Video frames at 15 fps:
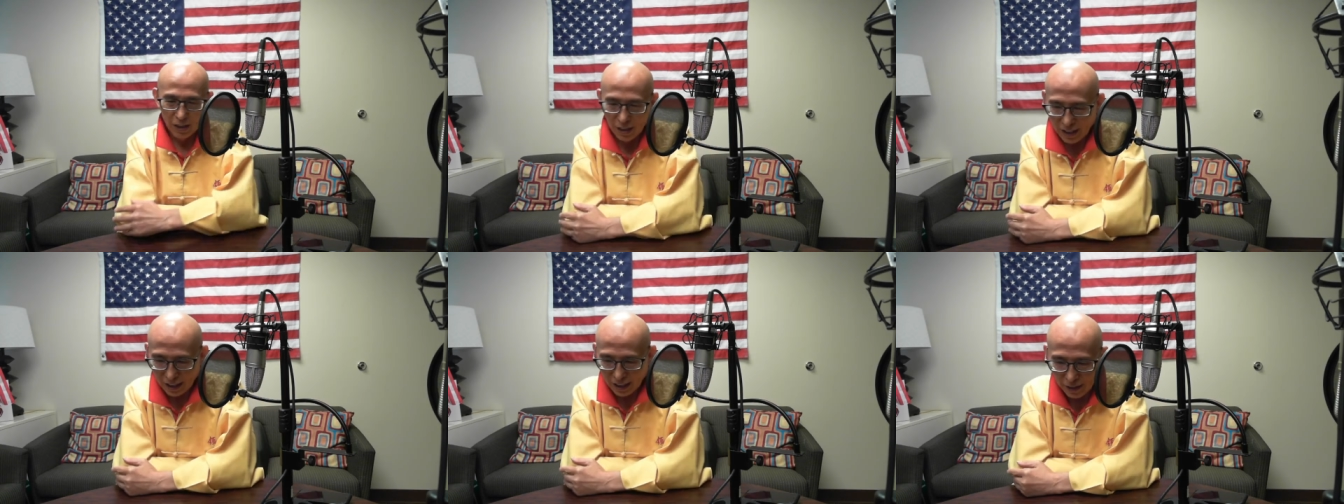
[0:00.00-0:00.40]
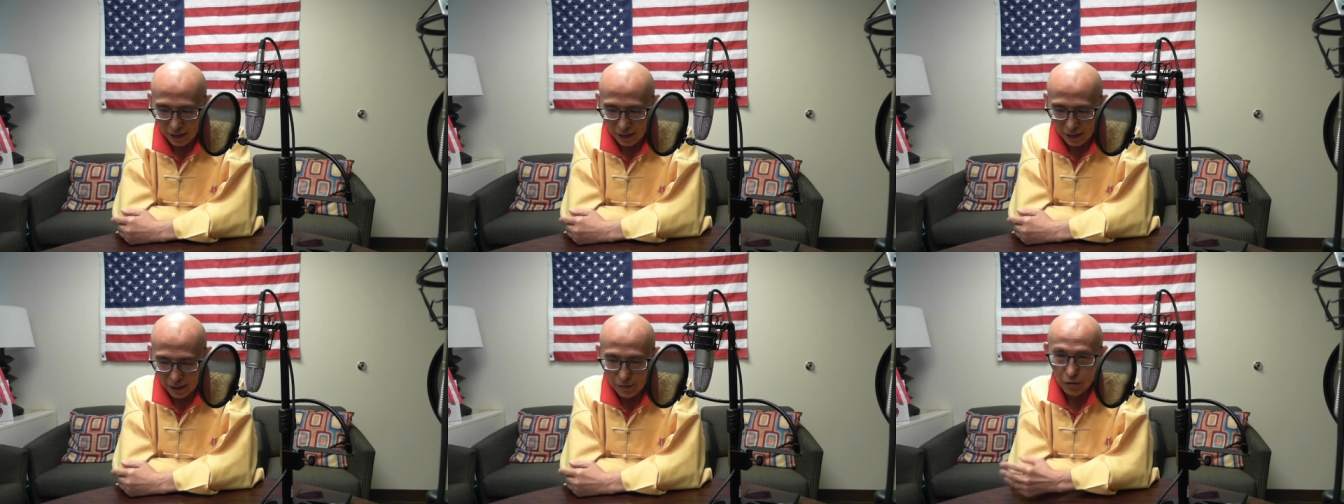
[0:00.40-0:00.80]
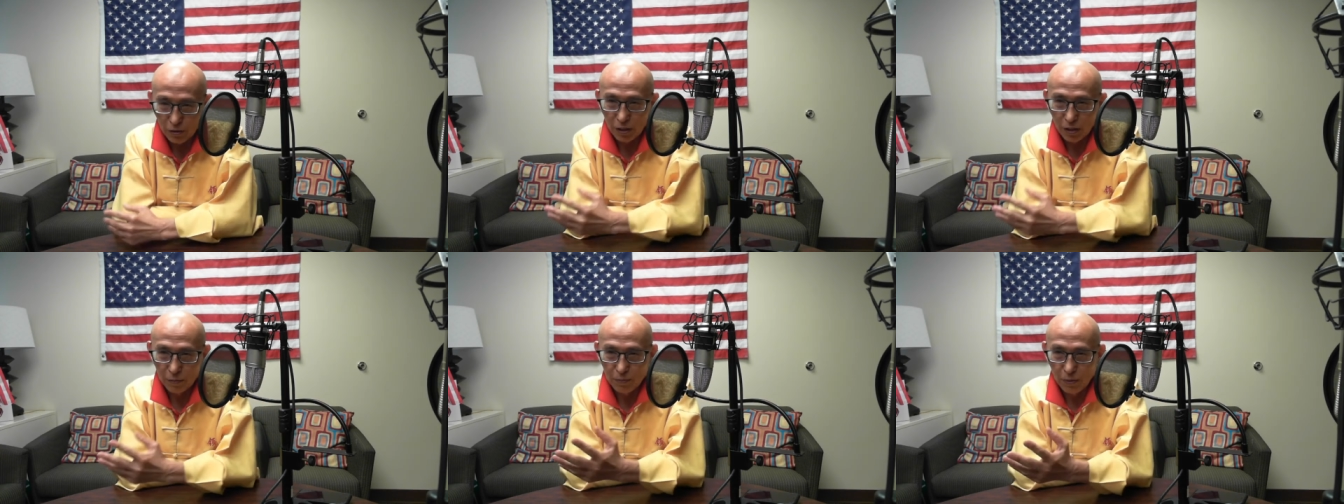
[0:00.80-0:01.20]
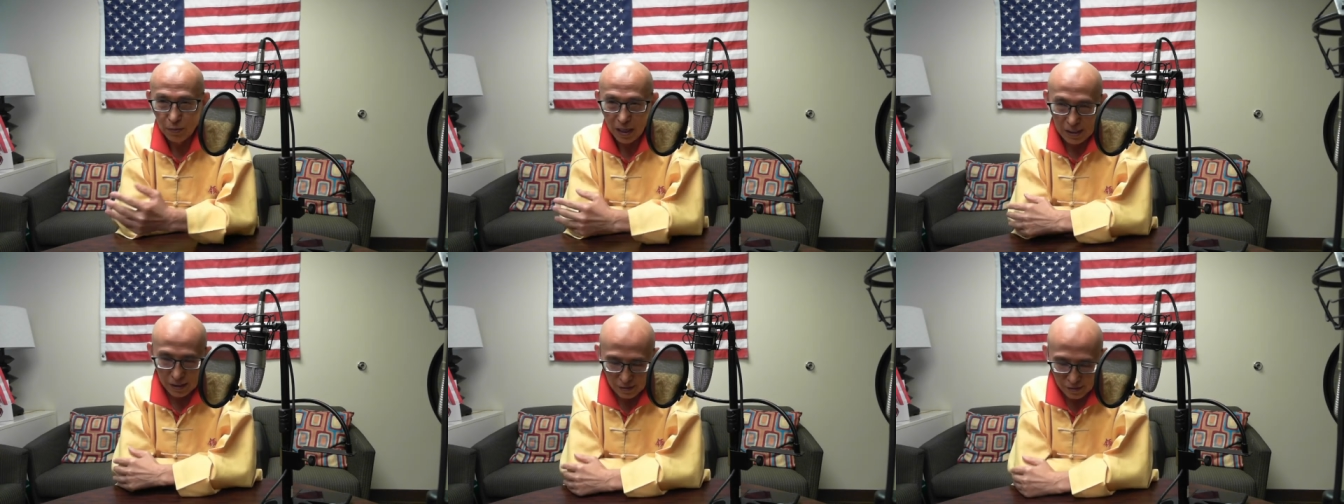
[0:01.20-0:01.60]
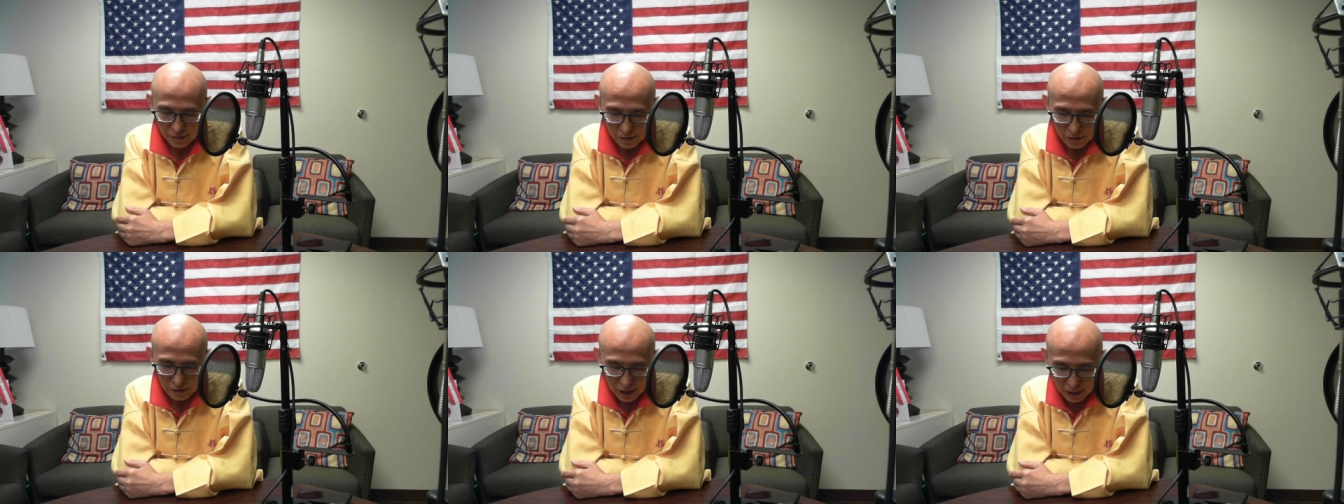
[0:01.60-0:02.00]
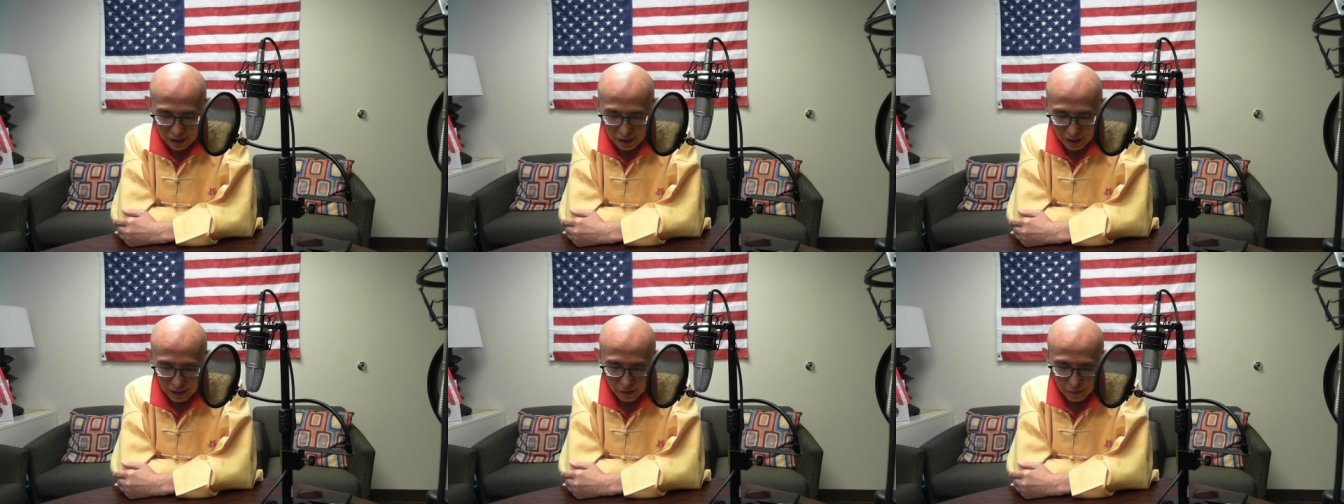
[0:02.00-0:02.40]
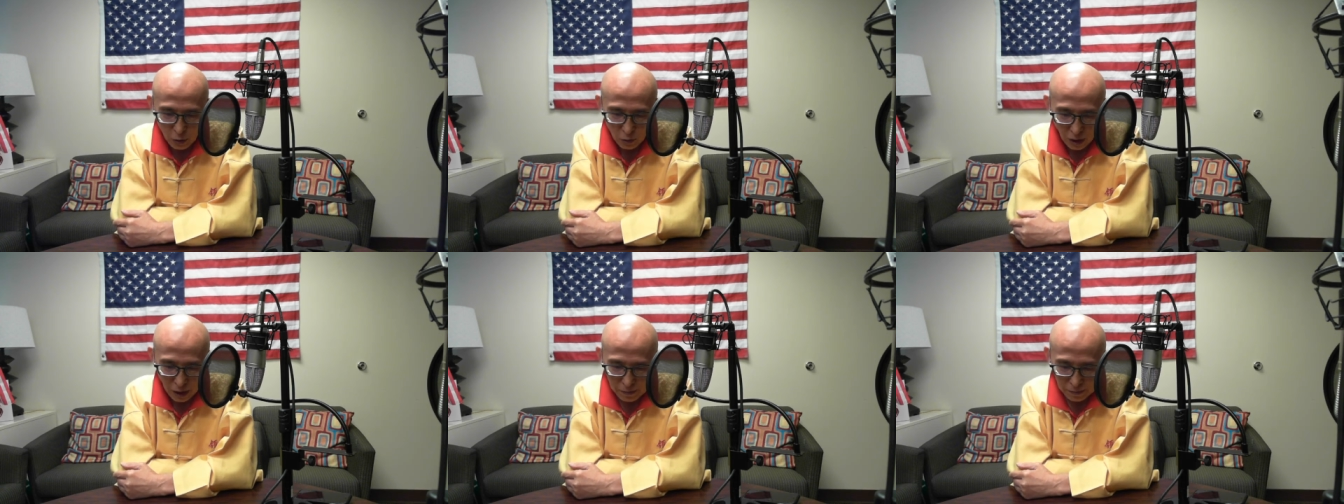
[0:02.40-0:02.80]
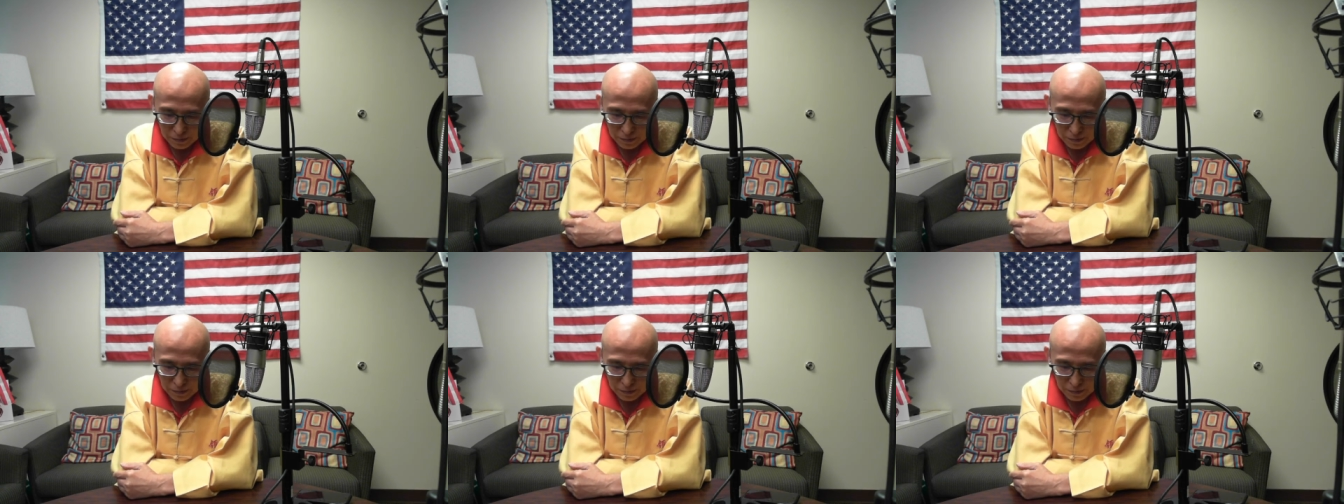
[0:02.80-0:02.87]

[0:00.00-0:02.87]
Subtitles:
the other day for the PBS and program.